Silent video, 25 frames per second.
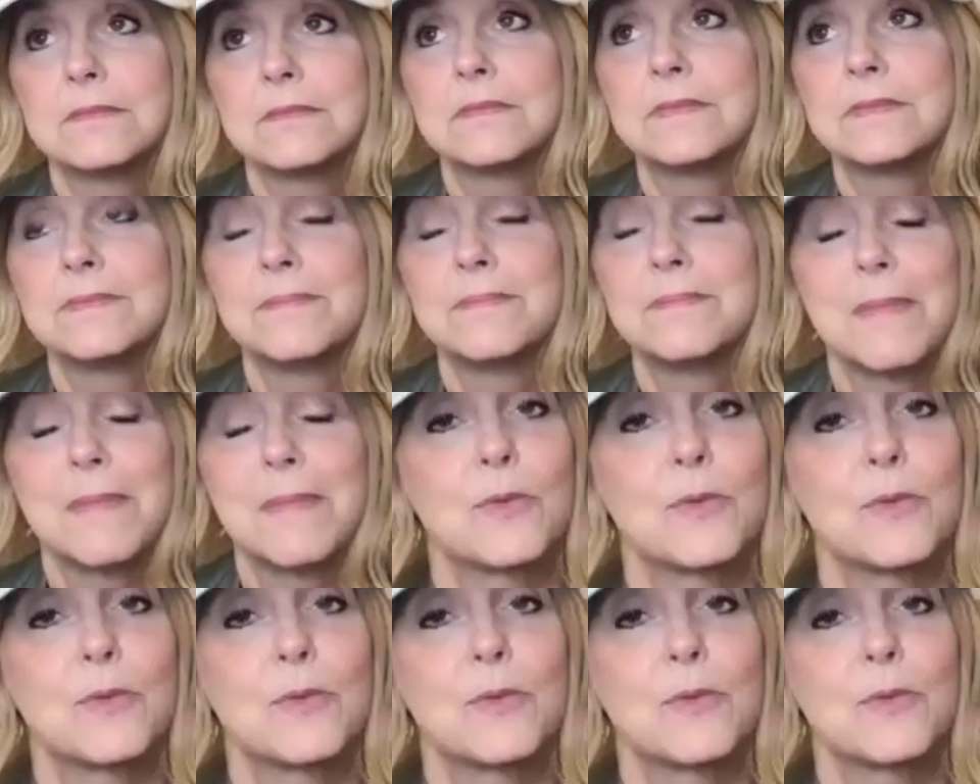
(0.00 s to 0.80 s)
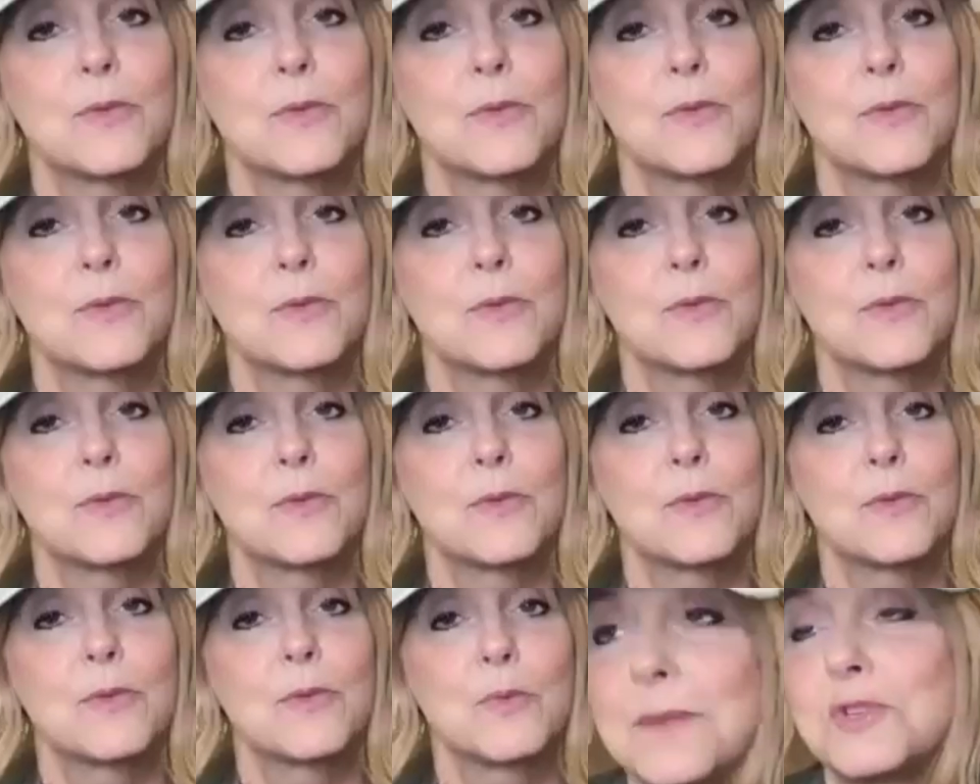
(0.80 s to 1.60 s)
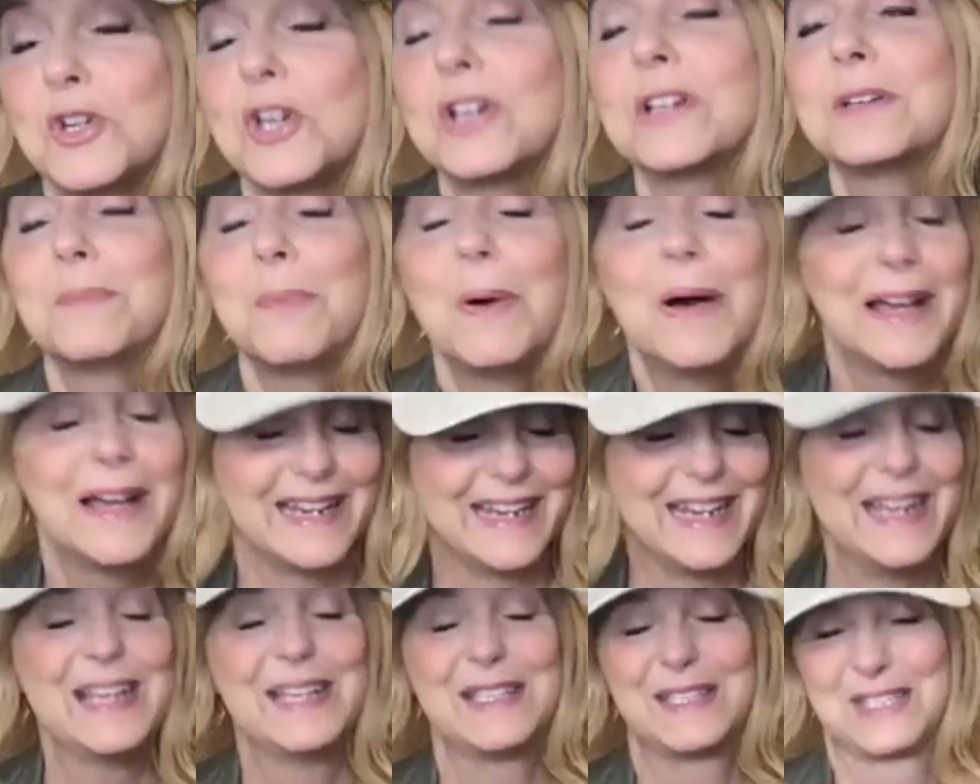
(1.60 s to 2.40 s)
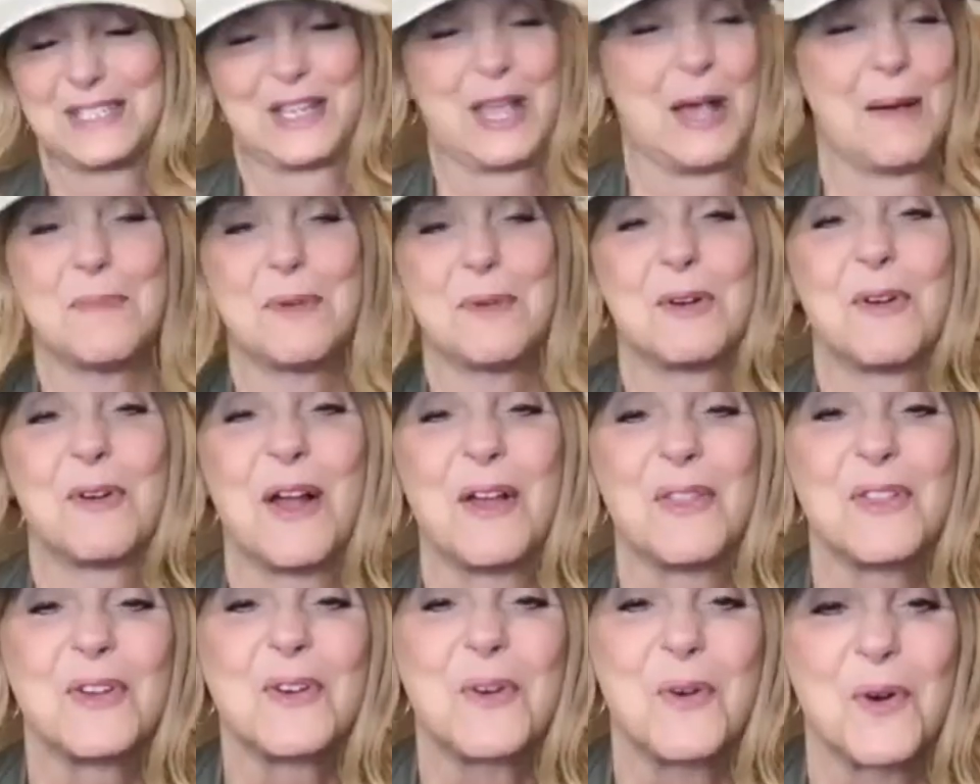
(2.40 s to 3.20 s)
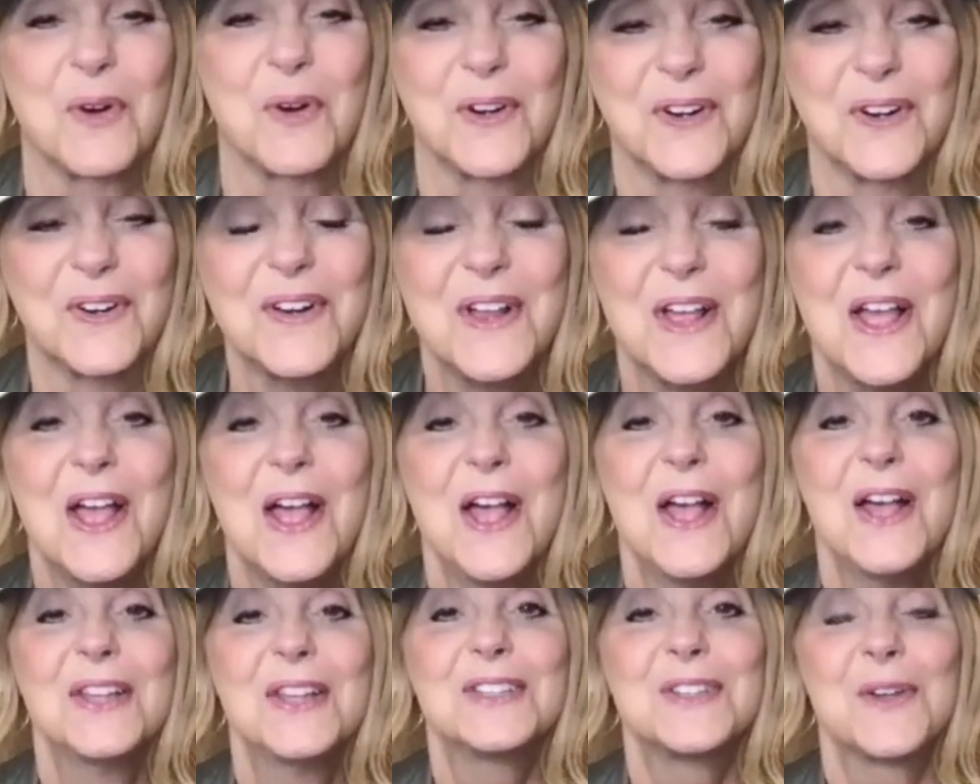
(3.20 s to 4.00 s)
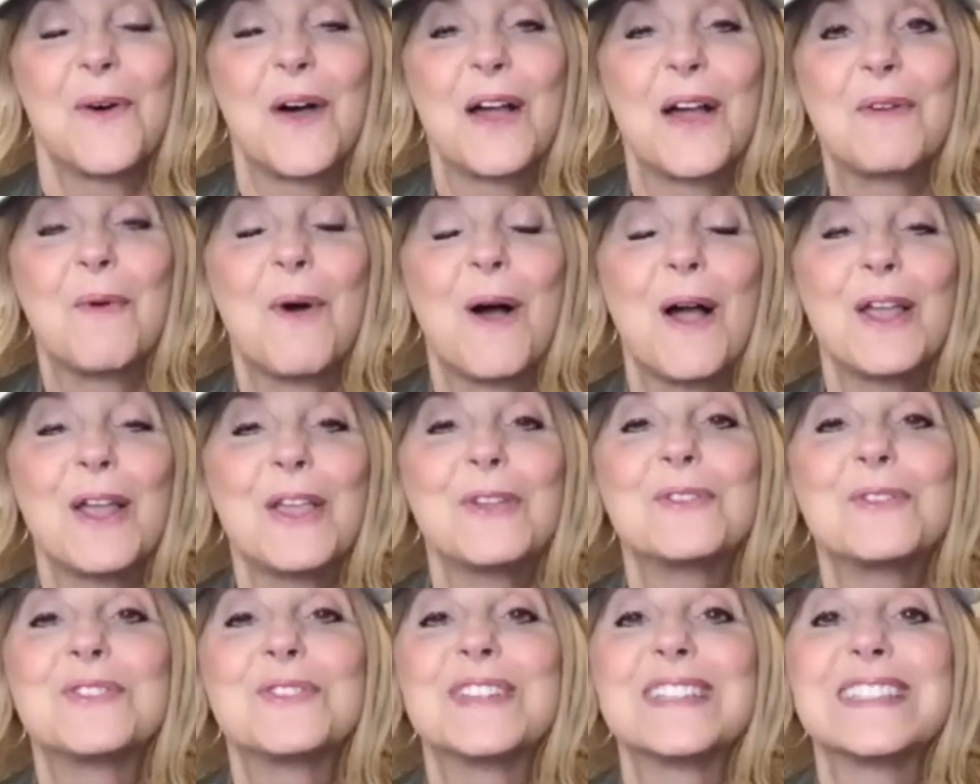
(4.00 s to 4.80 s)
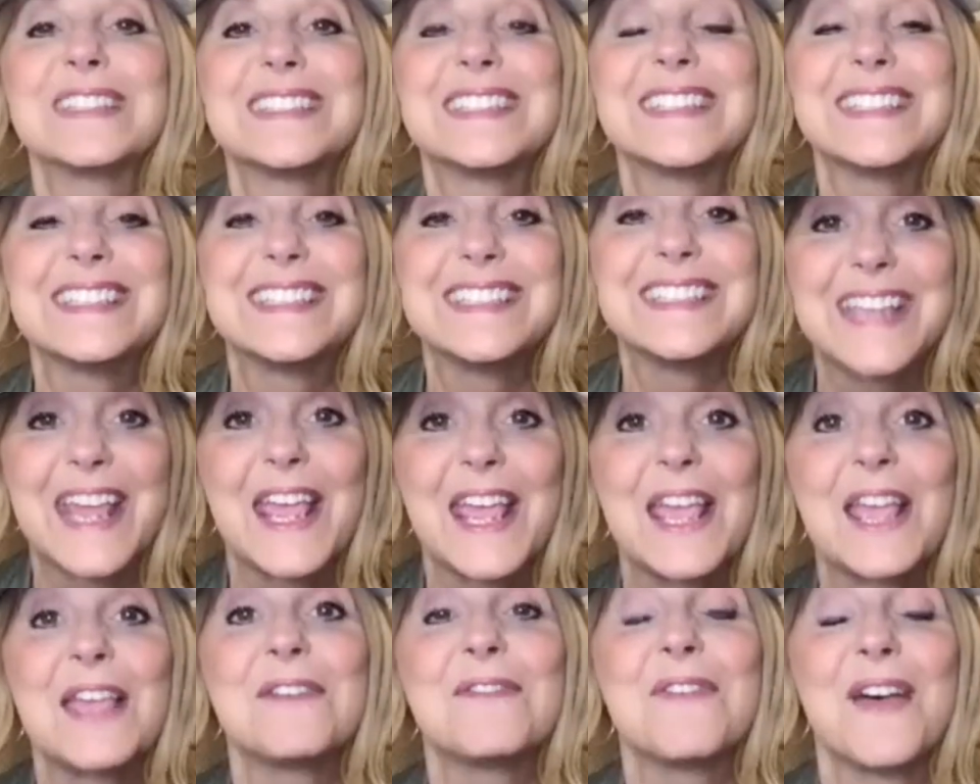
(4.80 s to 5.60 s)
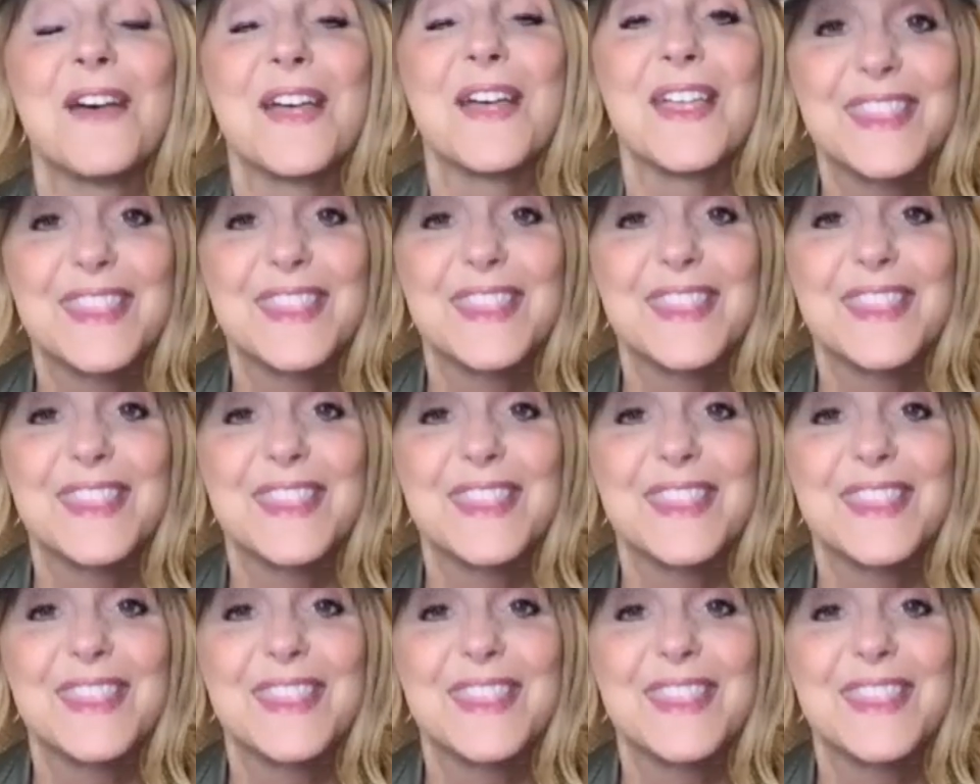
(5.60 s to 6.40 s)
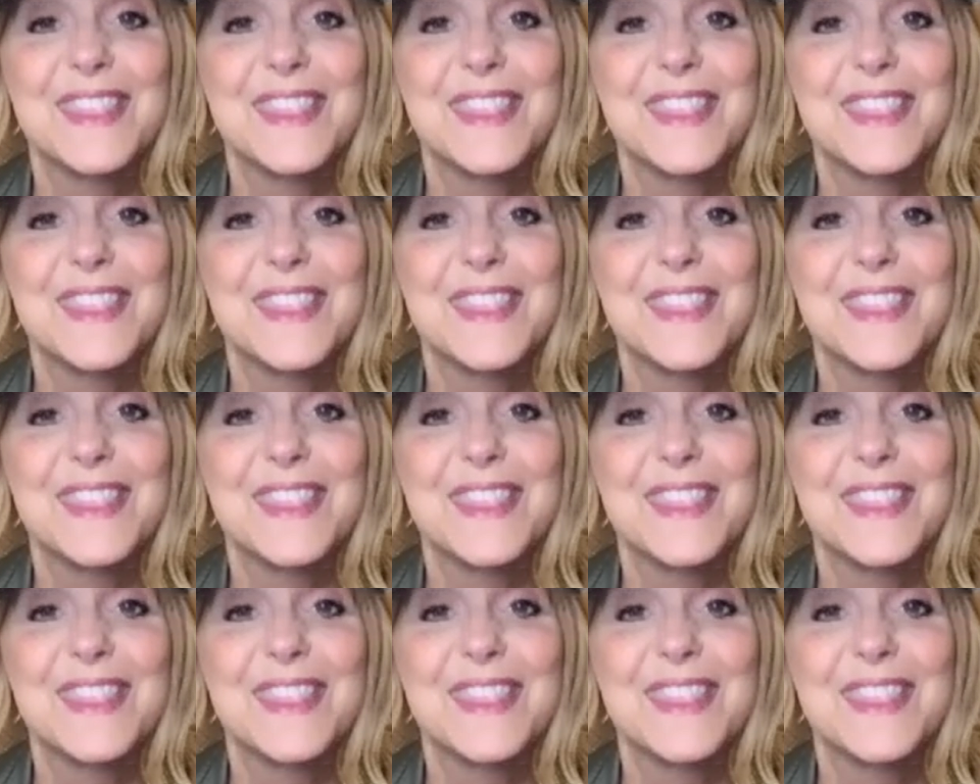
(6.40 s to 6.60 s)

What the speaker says: Math was never my greatest subject, but it's coming around the corner. So I want you to save the date.